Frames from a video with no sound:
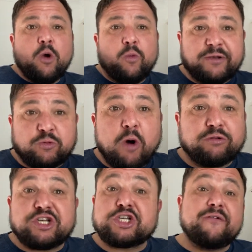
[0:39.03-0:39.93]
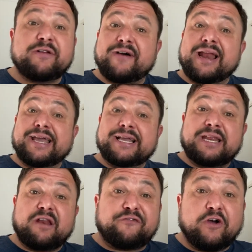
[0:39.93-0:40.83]
We was well deserving of our lead
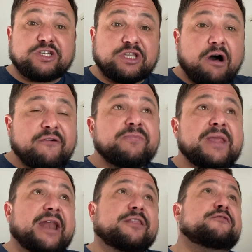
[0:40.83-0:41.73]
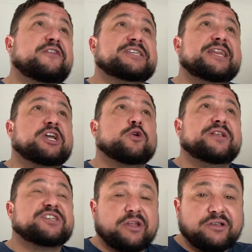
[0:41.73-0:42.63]
in the first half, and I don't think it's any
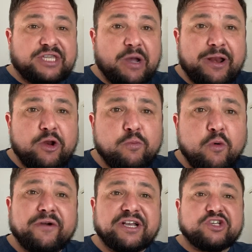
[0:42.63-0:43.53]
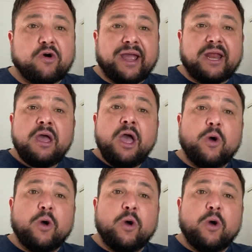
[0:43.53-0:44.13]
coincidence that we look more exciting.